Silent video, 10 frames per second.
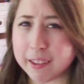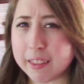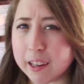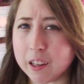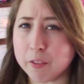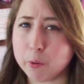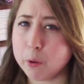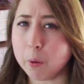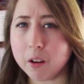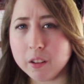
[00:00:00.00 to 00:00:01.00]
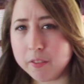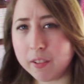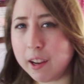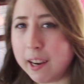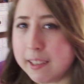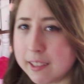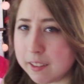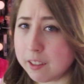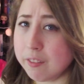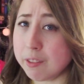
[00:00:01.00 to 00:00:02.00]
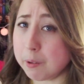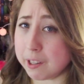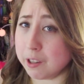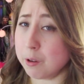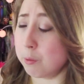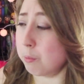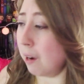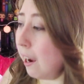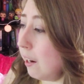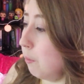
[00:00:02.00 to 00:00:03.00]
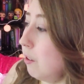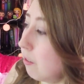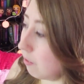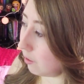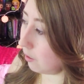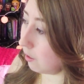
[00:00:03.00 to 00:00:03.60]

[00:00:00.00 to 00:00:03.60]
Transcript: think of would qualify as this, even though I know why I was reading